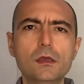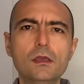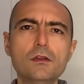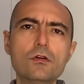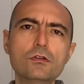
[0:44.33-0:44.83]
In
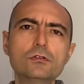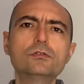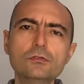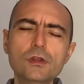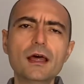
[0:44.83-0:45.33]
order to
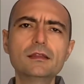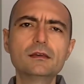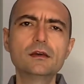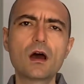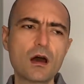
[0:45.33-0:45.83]
do that,
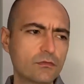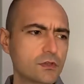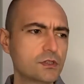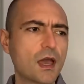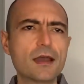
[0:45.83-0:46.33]

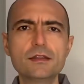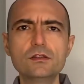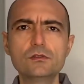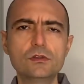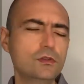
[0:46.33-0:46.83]
obviously I need
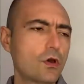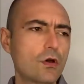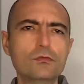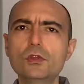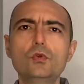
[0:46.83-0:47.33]
to
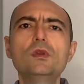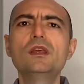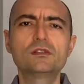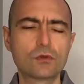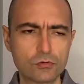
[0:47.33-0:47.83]
know the
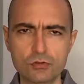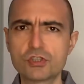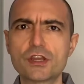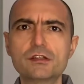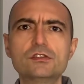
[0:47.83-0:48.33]
units or the
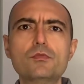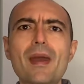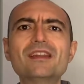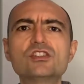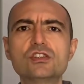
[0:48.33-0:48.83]
general
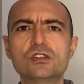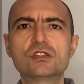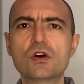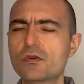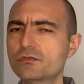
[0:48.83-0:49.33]
dimensions
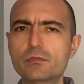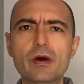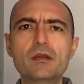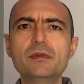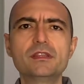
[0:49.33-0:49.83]
of the
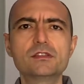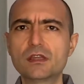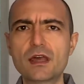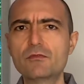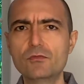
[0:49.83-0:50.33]
parameters that
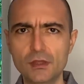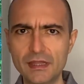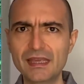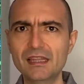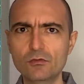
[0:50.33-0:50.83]
I'm
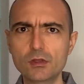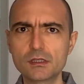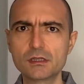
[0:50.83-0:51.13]
dealing with,